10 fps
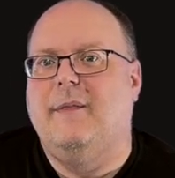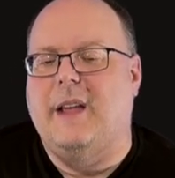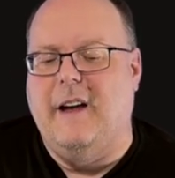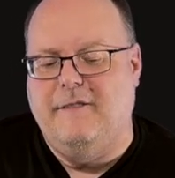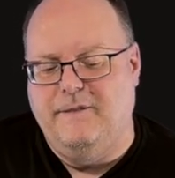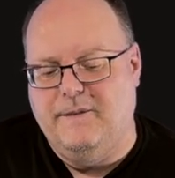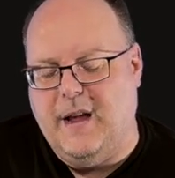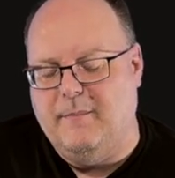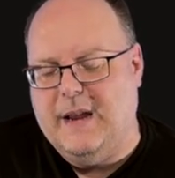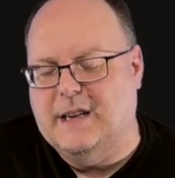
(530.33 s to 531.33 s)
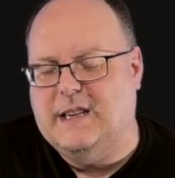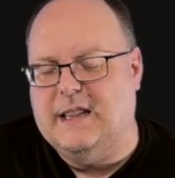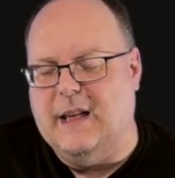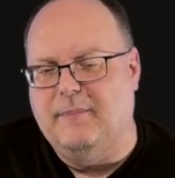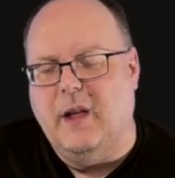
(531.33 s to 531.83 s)
I, I'm guessing
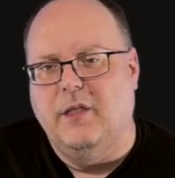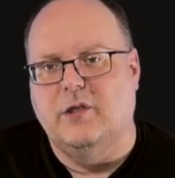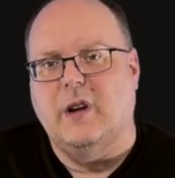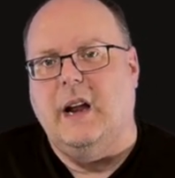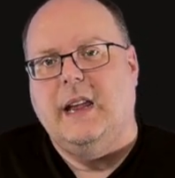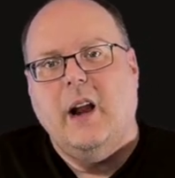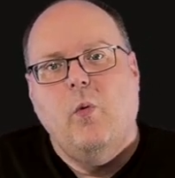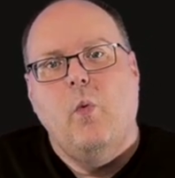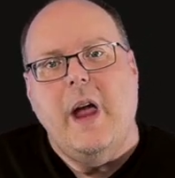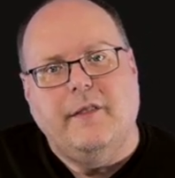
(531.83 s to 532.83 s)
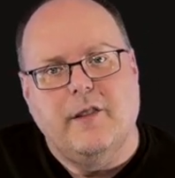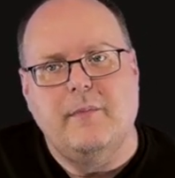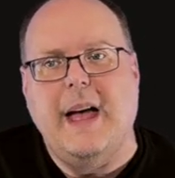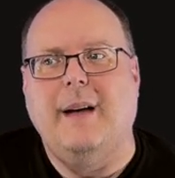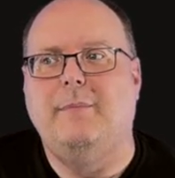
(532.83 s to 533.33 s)
that they're trying to get away from
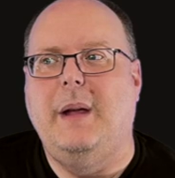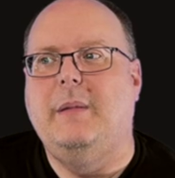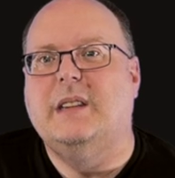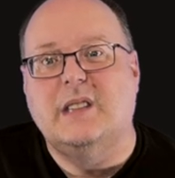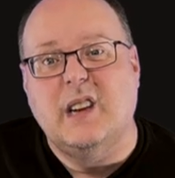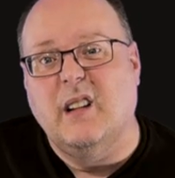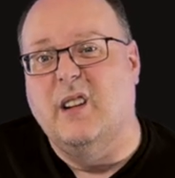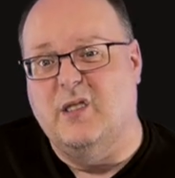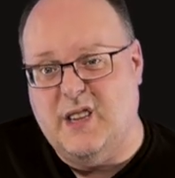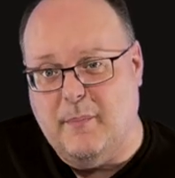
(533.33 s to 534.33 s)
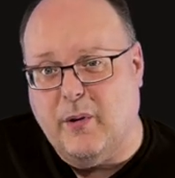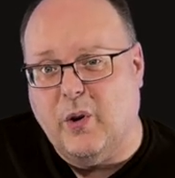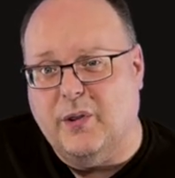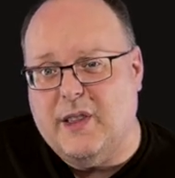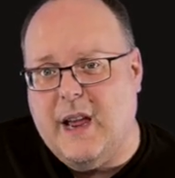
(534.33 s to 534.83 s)
that maybe
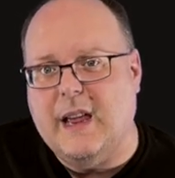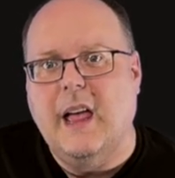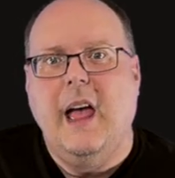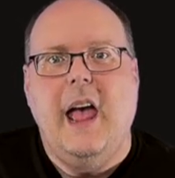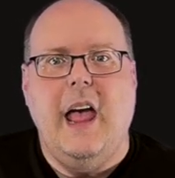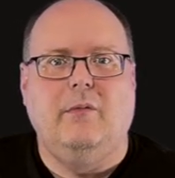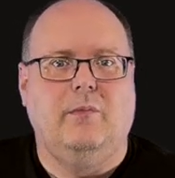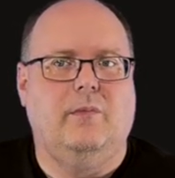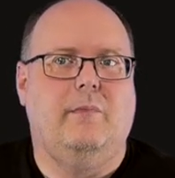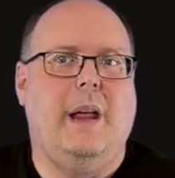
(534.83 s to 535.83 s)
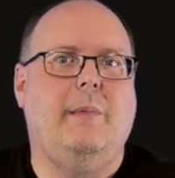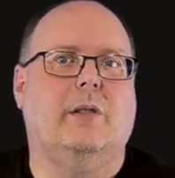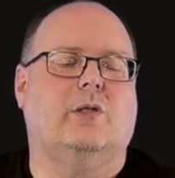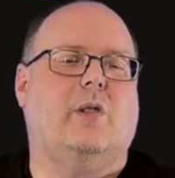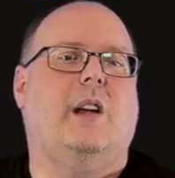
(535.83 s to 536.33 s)
stereotypical thing, and maybe
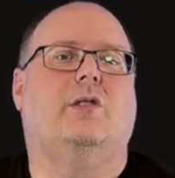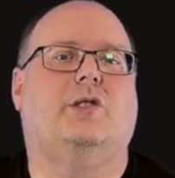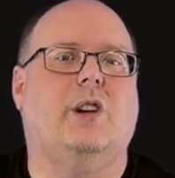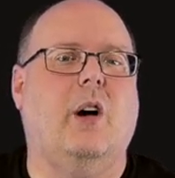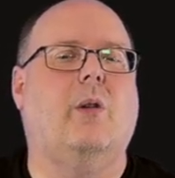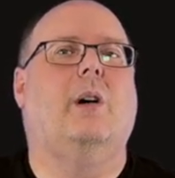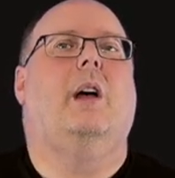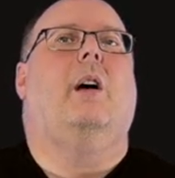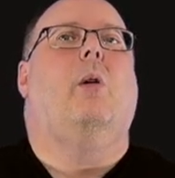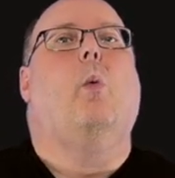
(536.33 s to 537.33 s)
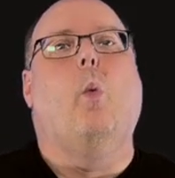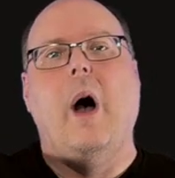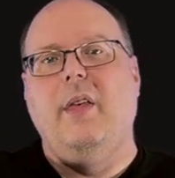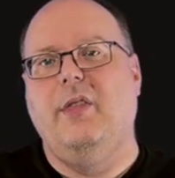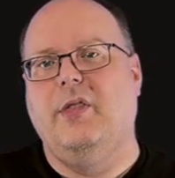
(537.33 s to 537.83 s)
they're trying to show
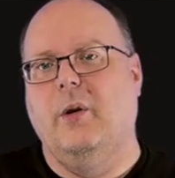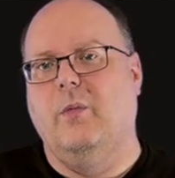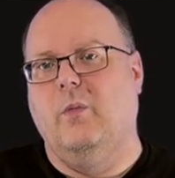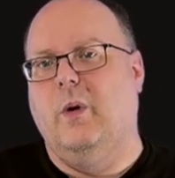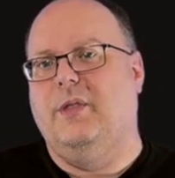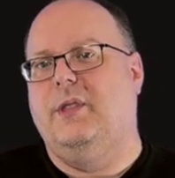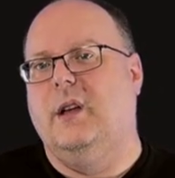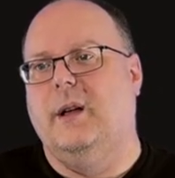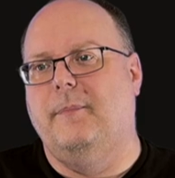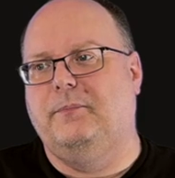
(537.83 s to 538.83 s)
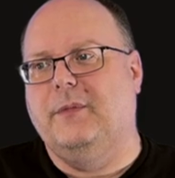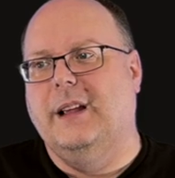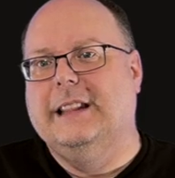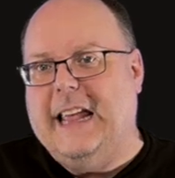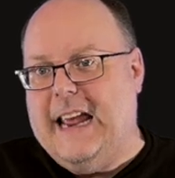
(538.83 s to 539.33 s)
what the what the
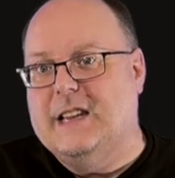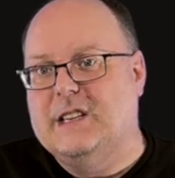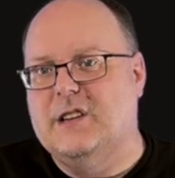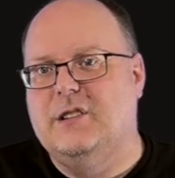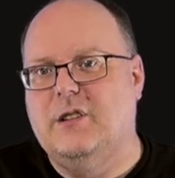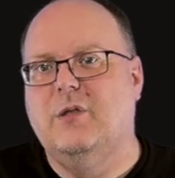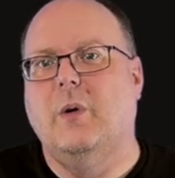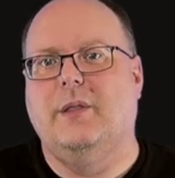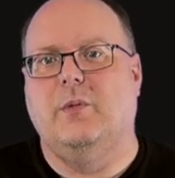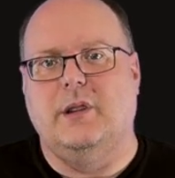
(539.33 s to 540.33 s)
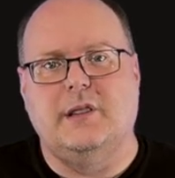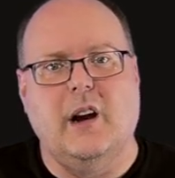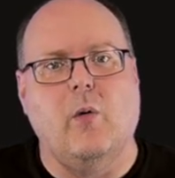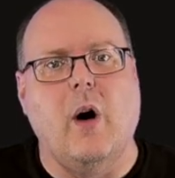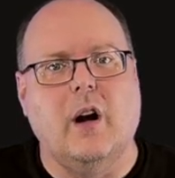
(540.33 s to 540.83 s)
land can do, what what the
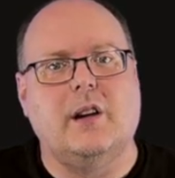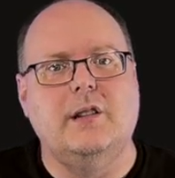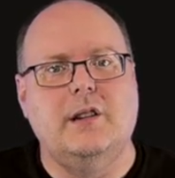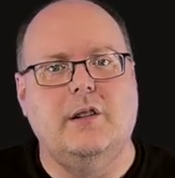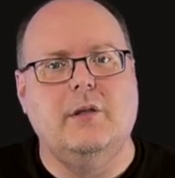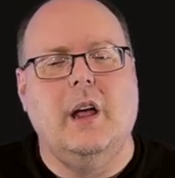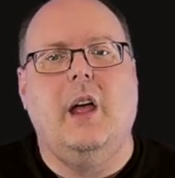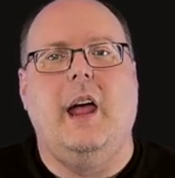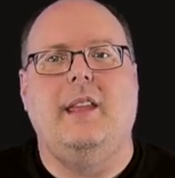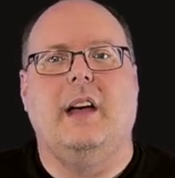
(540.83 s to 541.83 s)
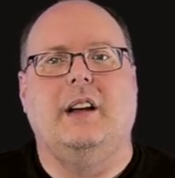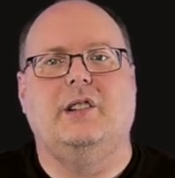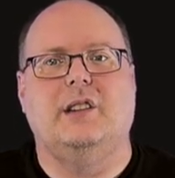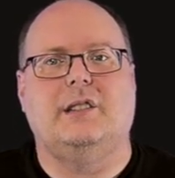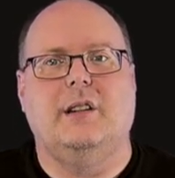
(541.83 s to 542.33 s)
terroir can do, and not
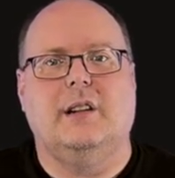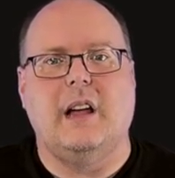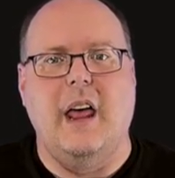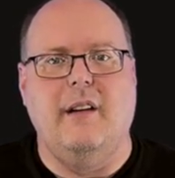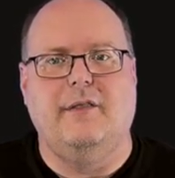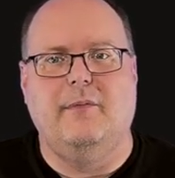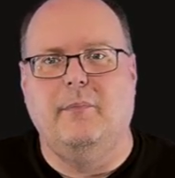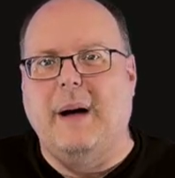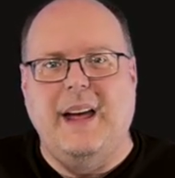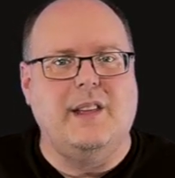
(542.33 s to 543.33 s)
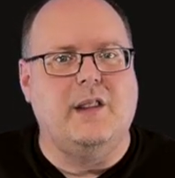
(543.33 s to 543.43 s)
just kind of by the